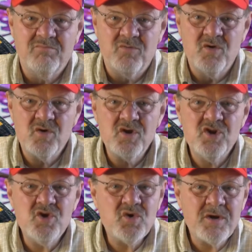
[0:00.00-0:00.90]
You can
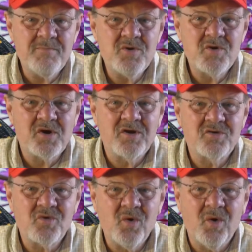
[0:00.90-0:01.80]
do computer
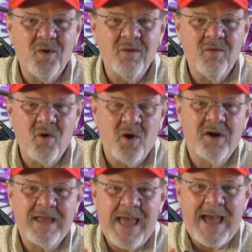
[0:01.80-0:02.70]
control,
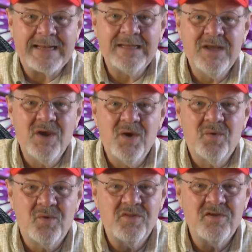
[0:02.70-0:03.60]
or CAT,
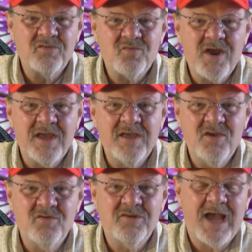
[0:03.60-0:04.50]
with this rig
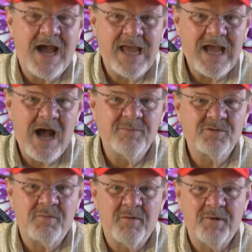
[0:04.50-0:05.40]
using ICOM's